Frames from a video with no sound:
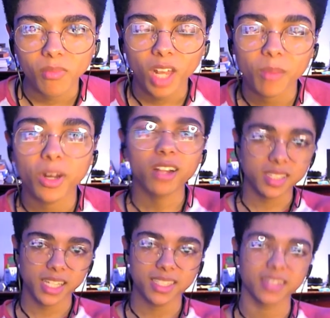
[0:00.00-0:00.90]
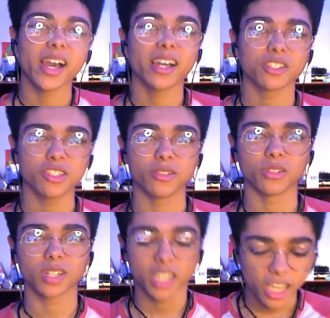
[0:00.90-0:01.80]
But I'll say to that too.
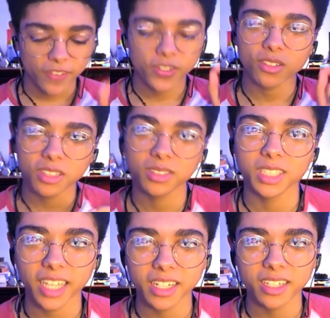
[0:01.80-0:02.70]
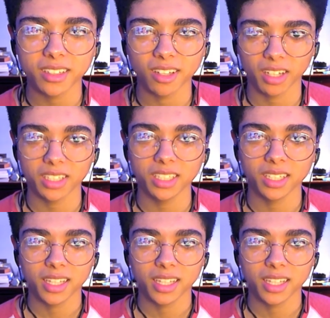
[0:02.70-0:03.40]
If you're literally getting unlucky